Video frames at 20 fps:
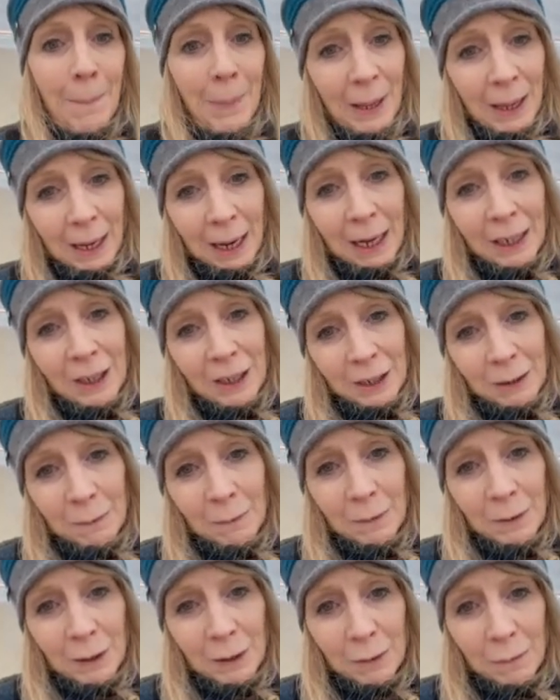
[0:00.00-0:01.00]
but I just
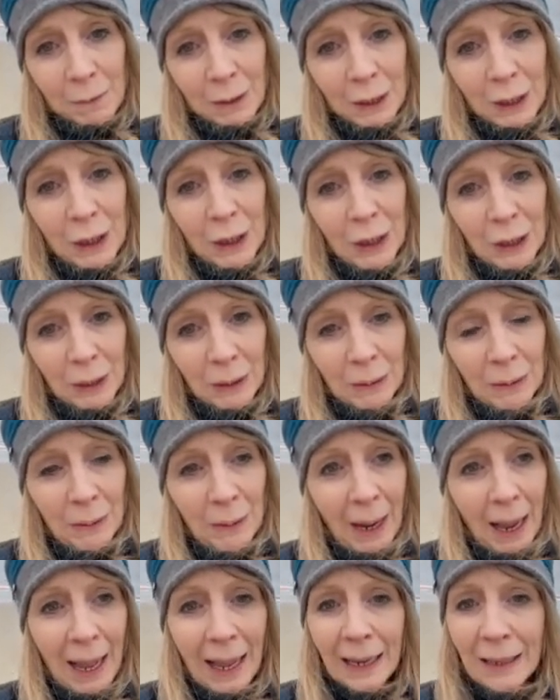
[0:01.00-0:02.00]
want to wish
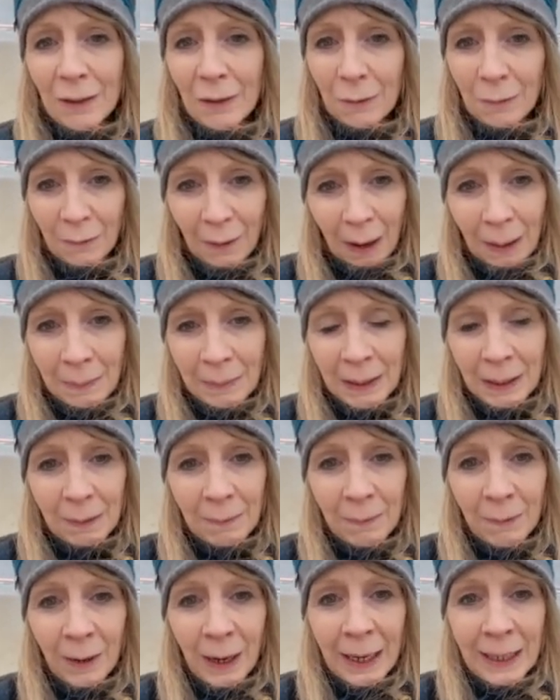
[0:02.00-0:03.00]
you and your family
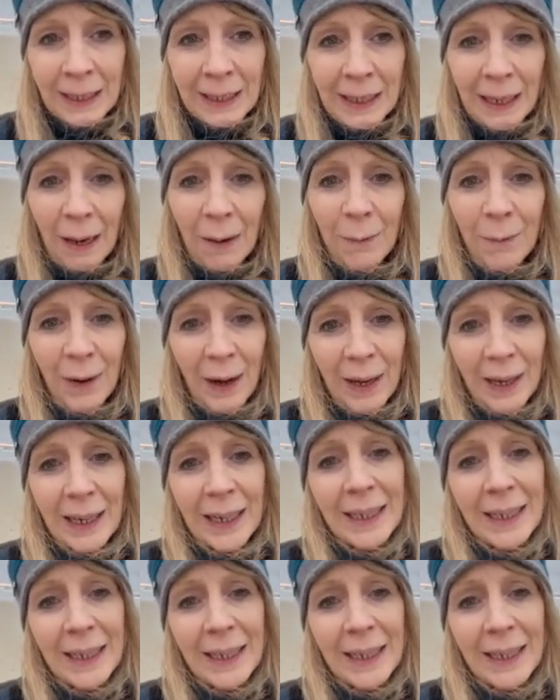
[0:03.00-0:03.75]
and friends a very